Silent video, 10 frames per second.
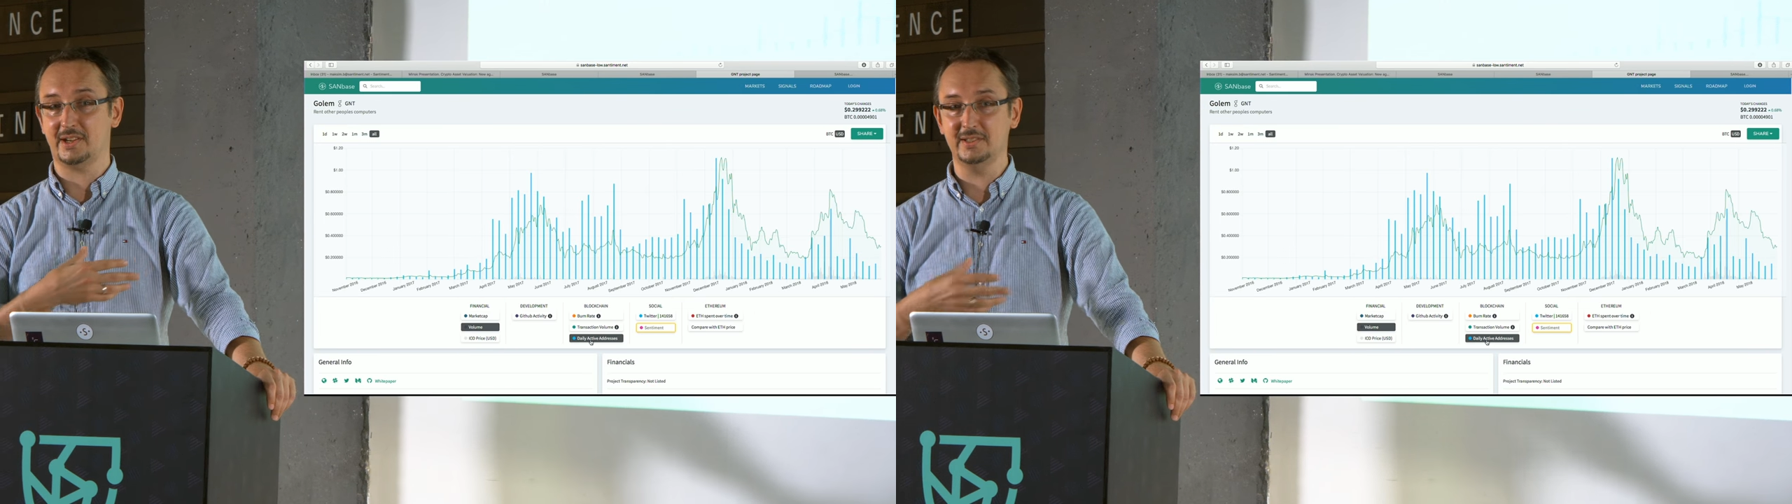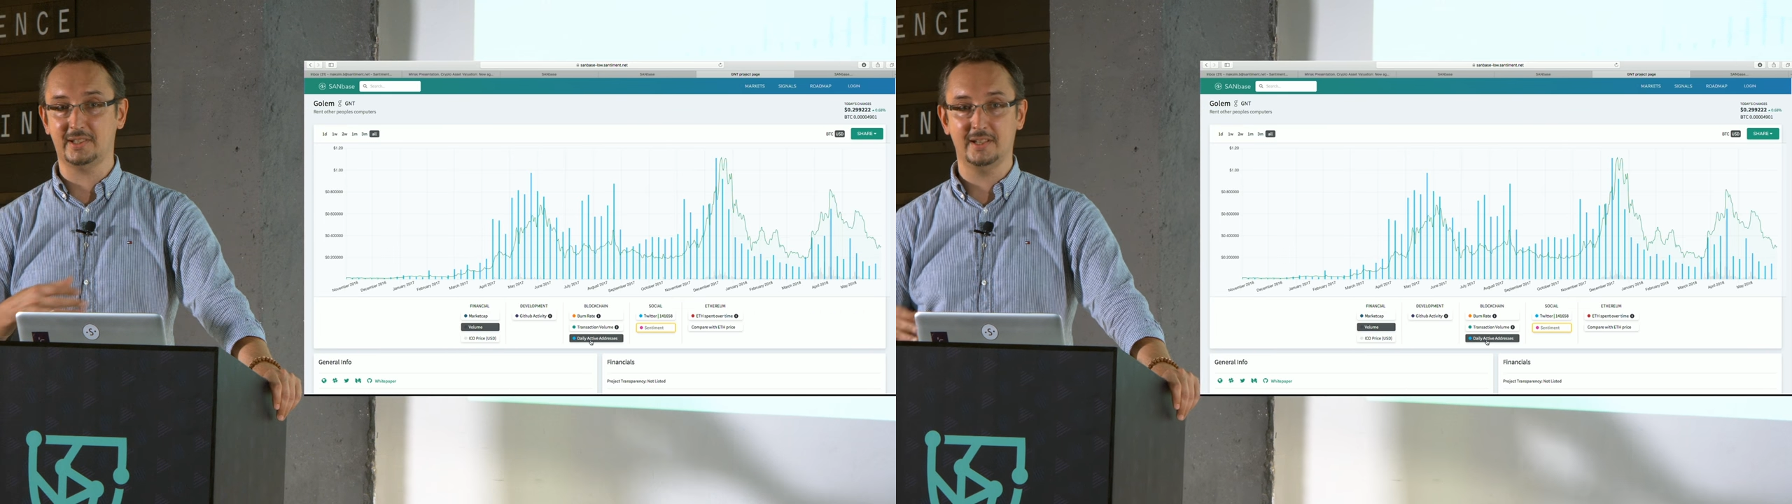
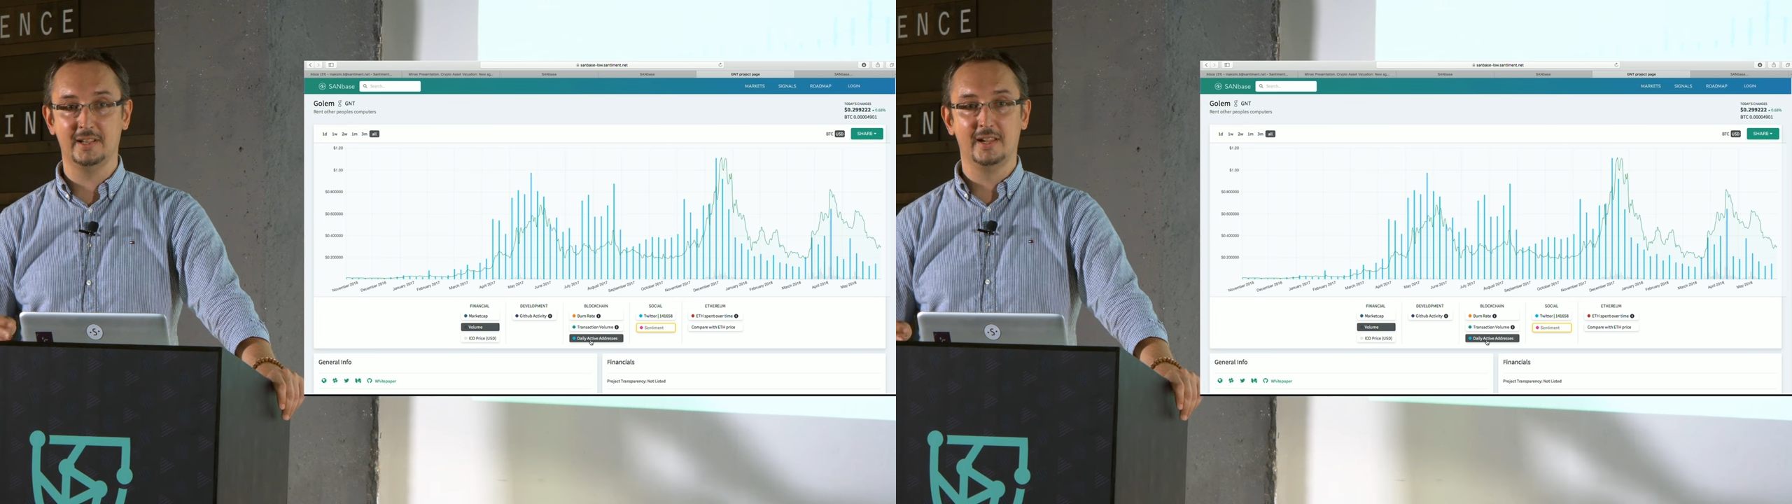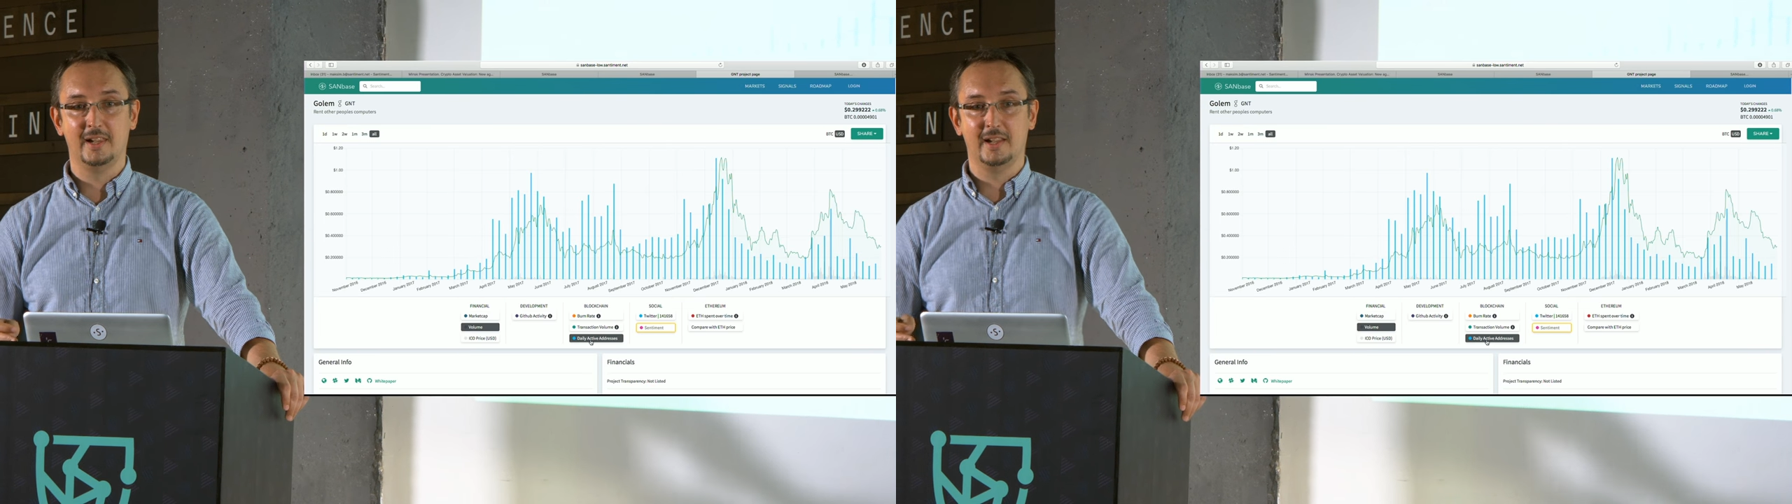in
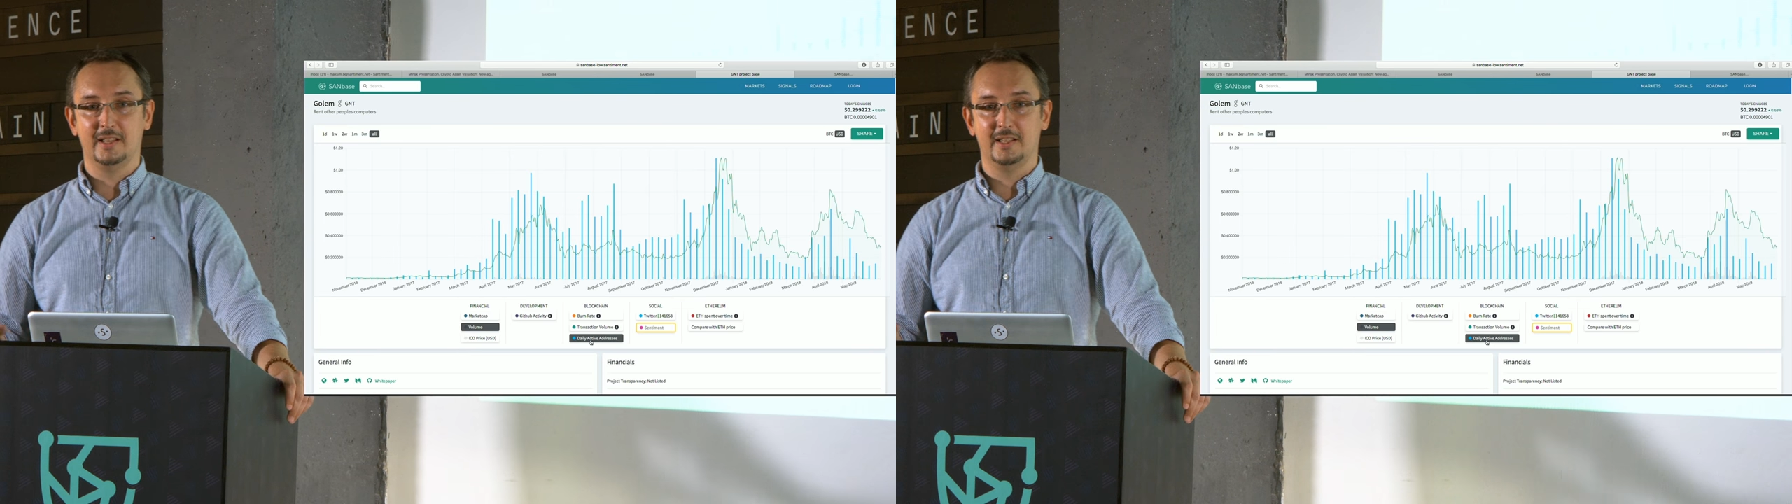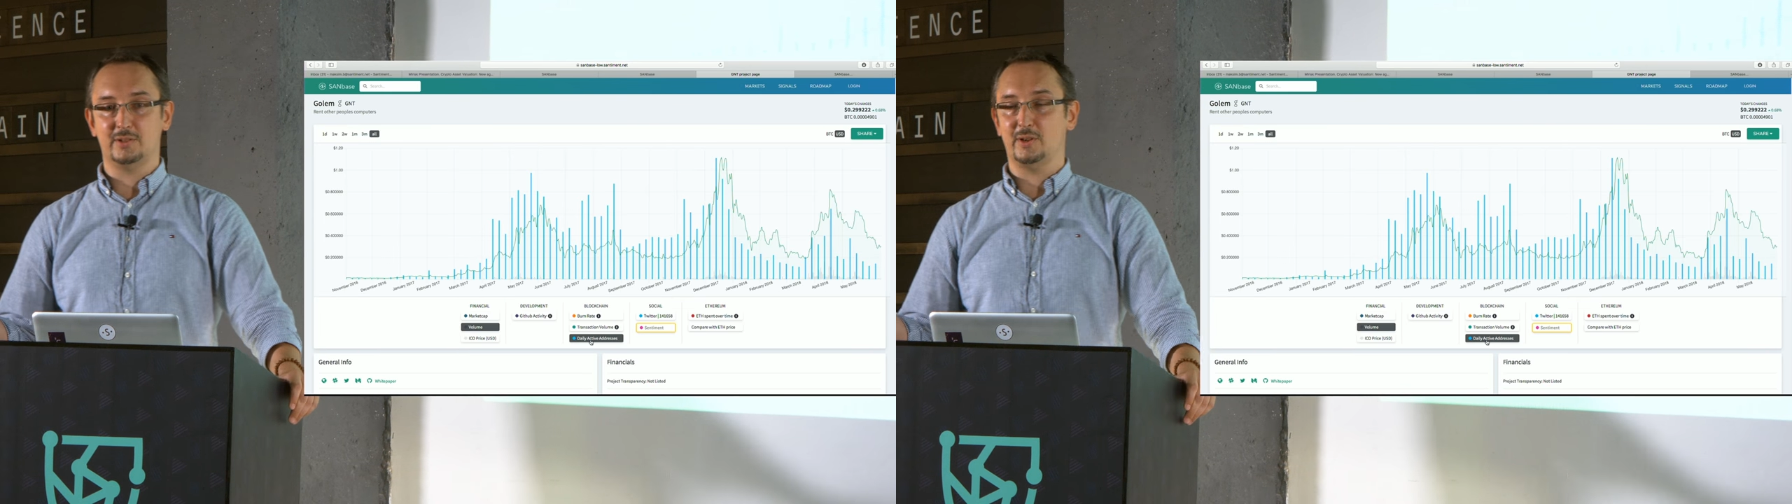principle
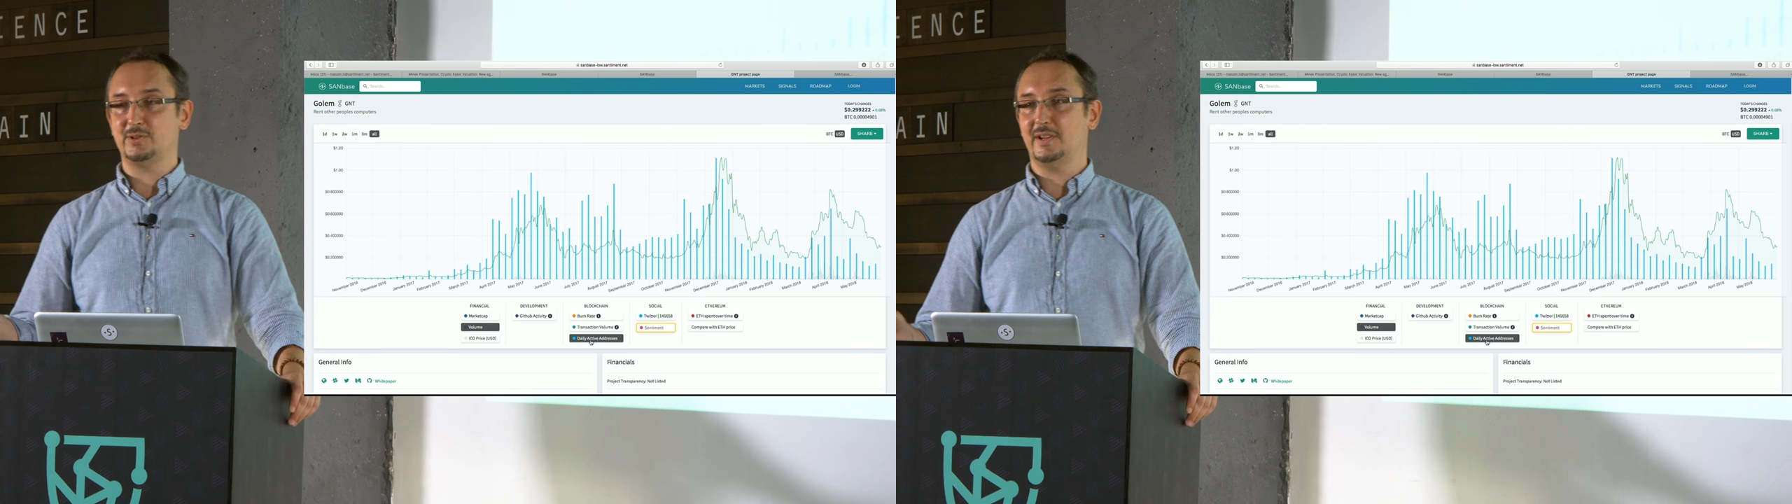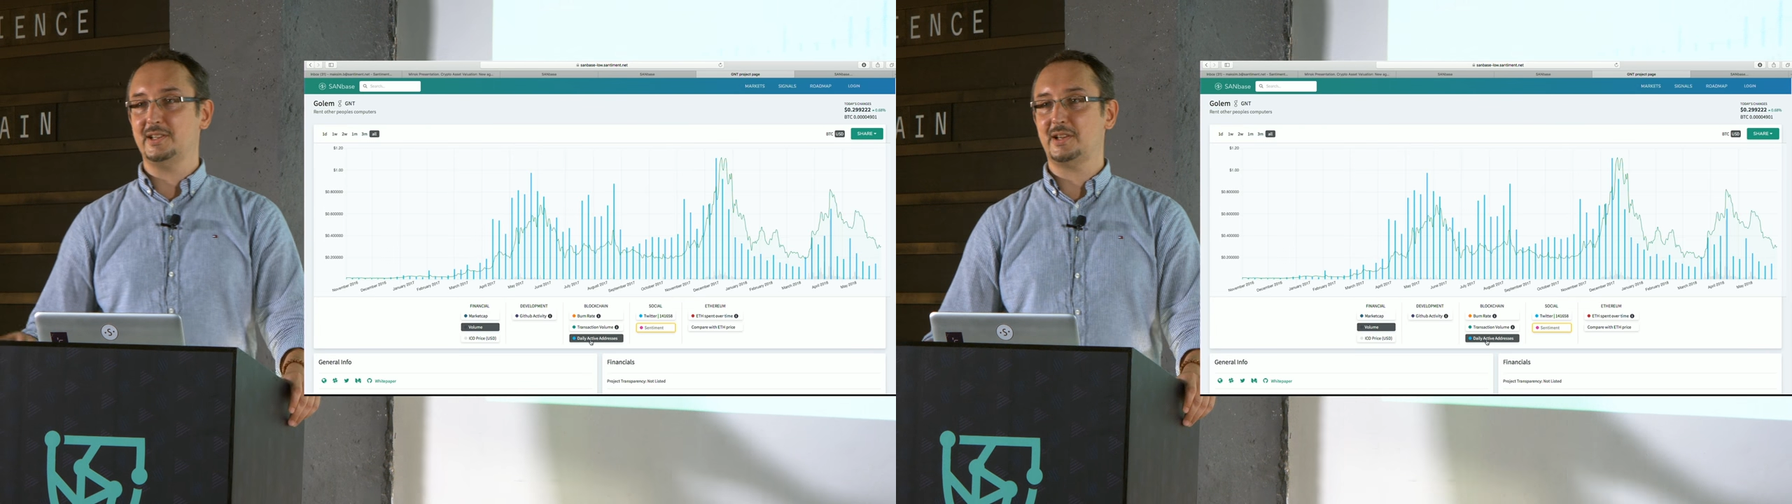self-sufficient to